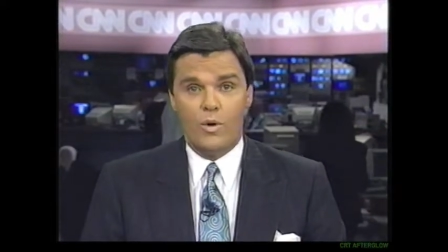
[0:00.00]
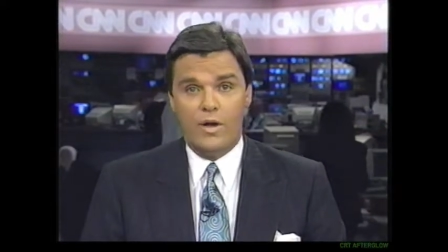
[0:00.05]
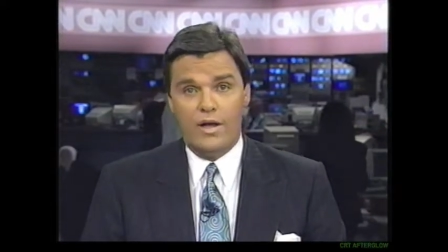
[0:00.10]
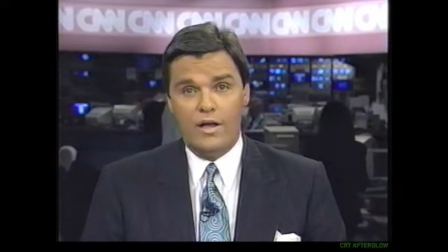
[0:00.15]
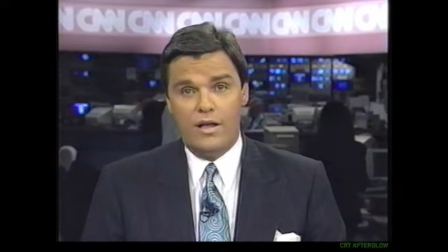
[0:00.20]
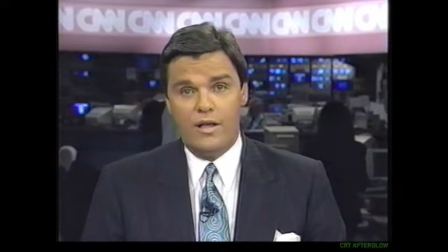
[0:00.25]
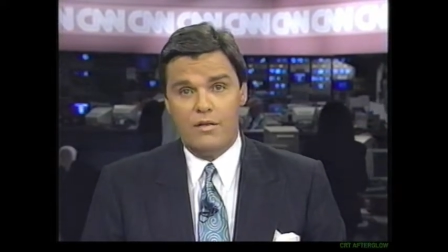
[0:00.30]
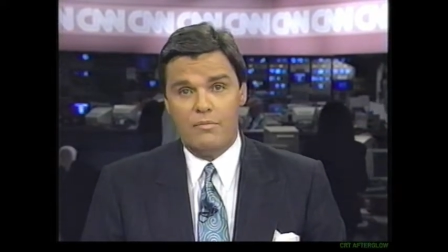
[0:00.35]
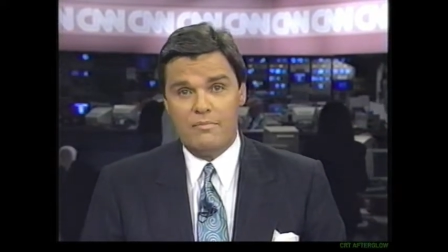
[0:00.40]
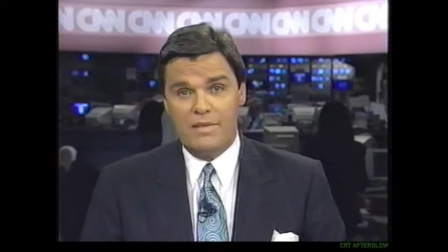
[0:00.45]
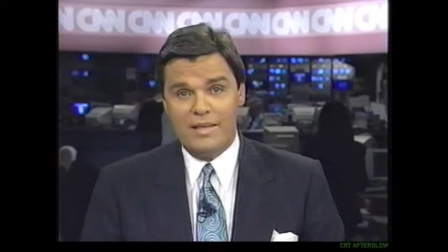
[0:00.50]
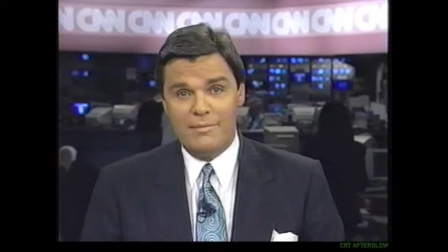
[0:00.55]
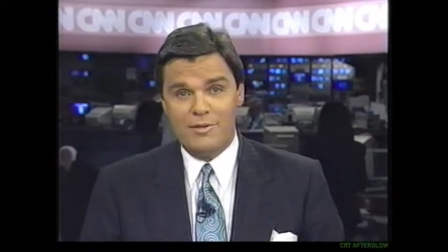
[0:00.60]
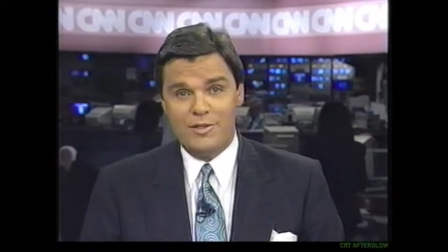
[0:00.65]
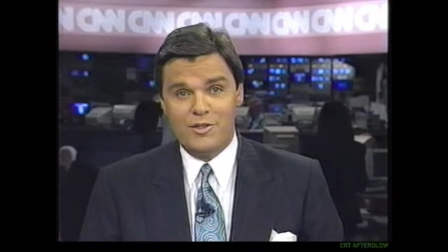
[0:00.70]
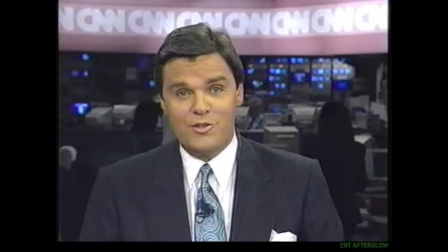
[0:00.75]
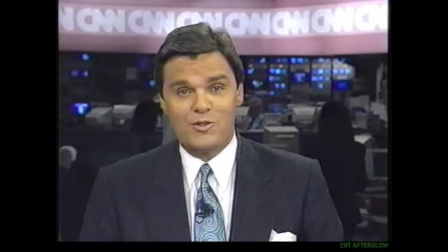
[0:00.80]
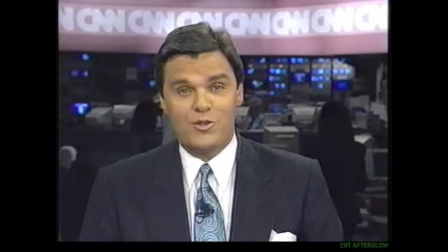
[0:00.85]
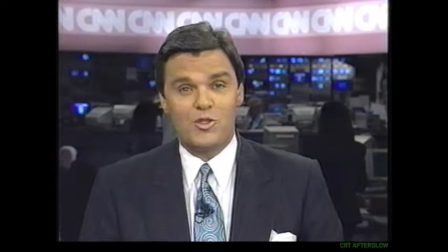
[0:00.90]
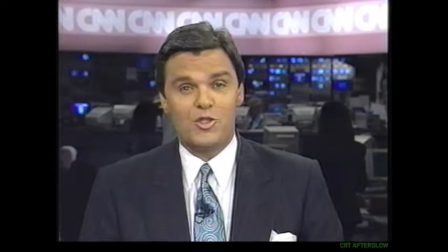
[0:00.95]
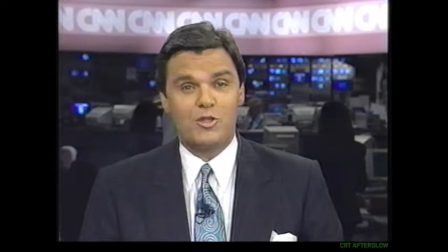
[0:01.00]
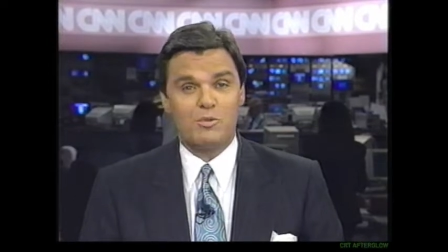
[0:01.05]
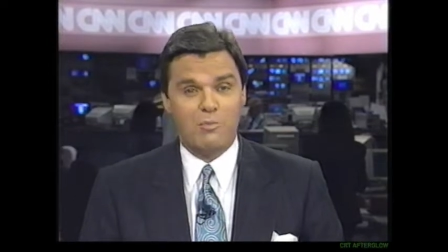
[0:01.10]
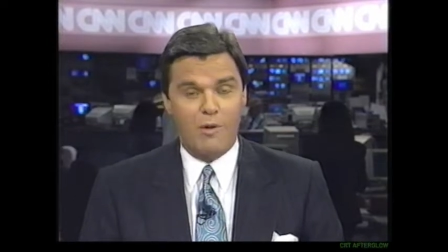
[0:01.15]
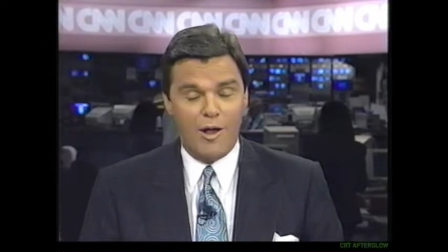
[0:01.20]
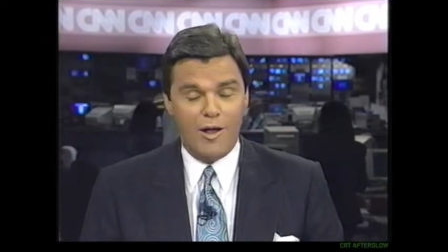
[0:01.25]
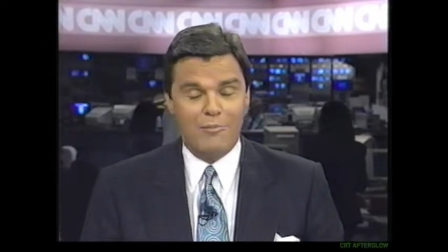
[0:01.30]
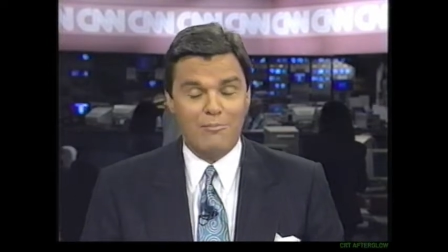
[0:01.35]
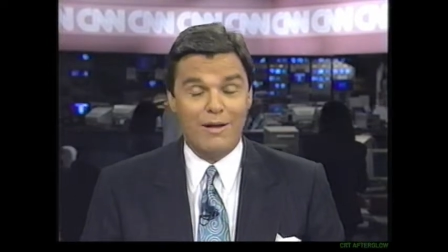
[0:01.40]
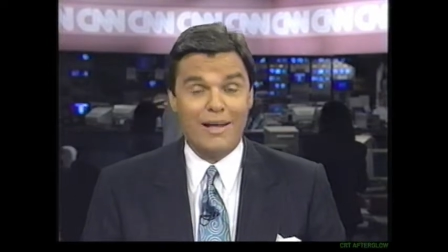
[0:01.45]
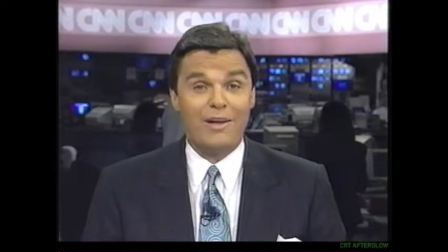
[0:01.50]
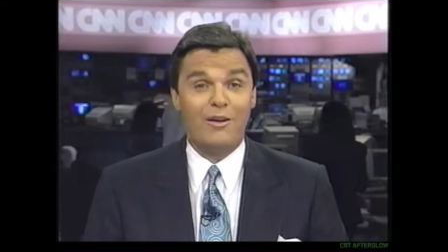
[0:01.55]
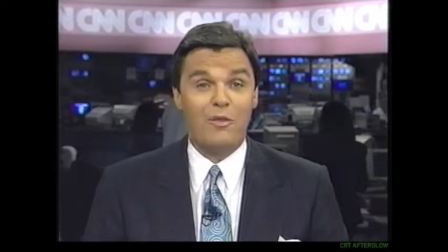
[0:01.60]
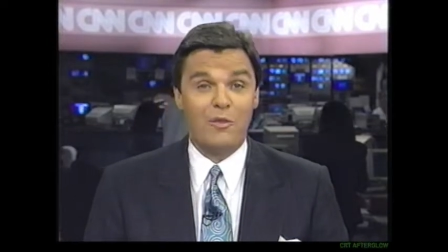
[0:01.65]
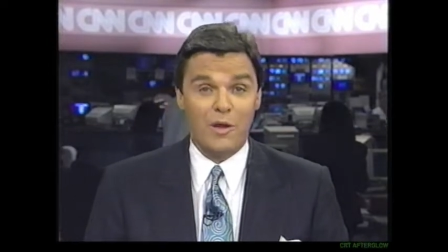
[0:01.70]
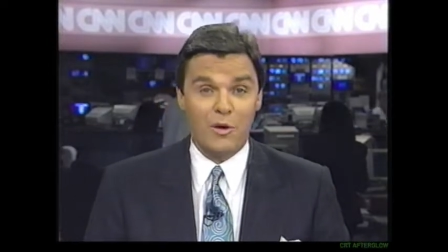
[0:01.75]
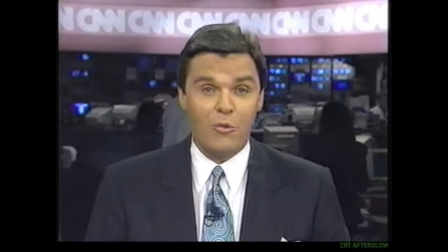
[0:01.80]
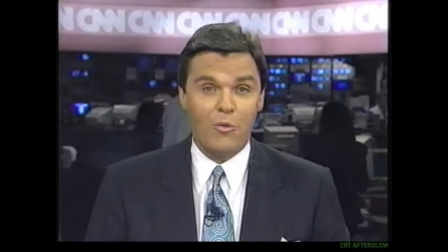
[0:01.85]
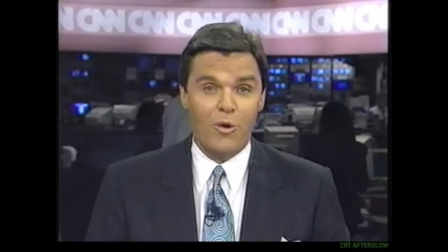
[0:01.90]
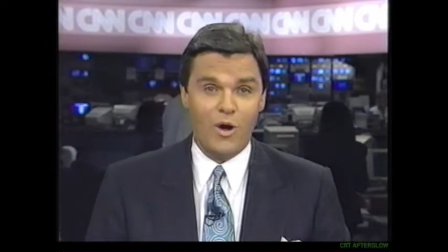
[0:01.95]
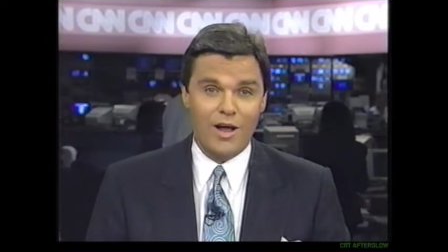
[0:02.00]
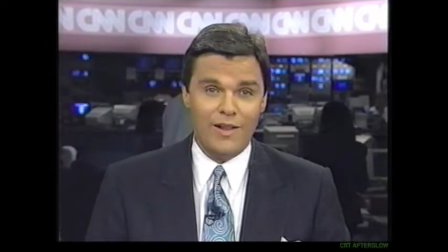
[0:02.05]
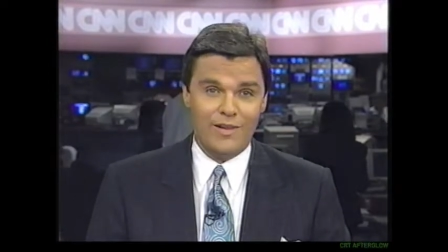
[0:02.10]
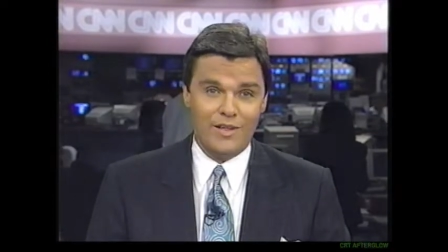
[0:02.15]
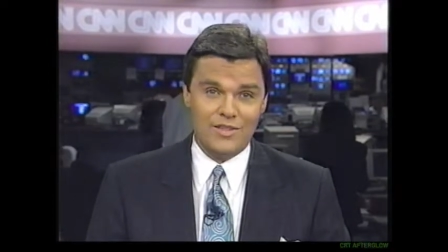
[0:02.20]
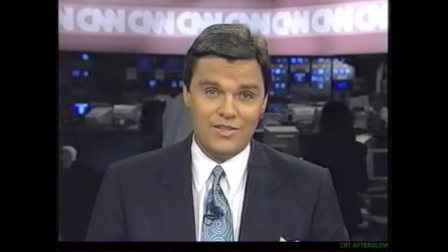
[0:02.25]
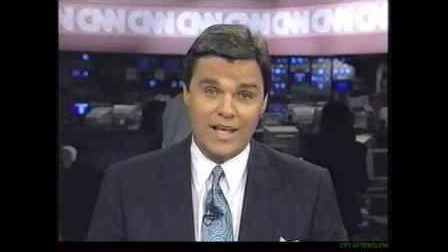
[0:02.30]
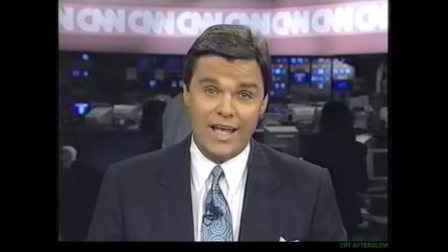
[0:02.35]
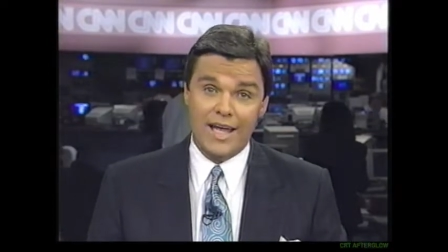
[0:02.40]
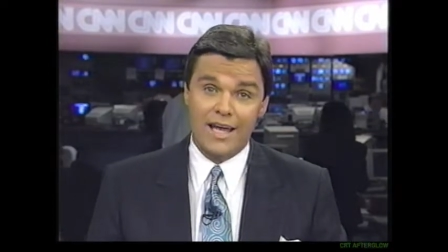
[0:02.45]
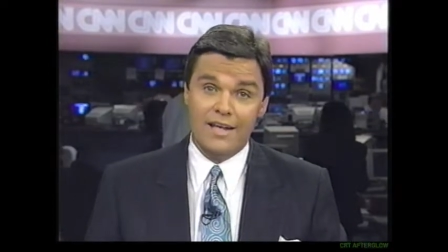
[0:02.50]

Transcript: Well, maybe just a small bite on their wallets.